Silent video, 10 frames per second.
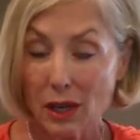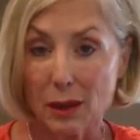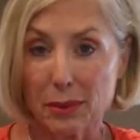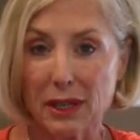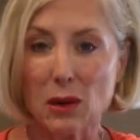
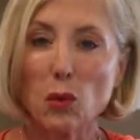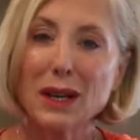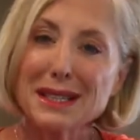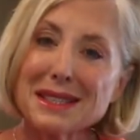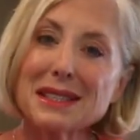company,
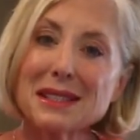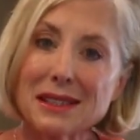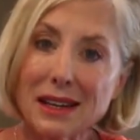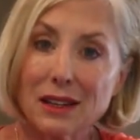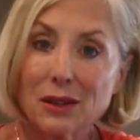what is the
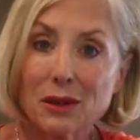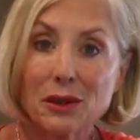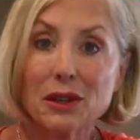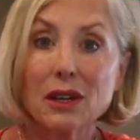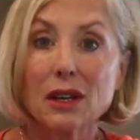
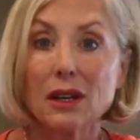standard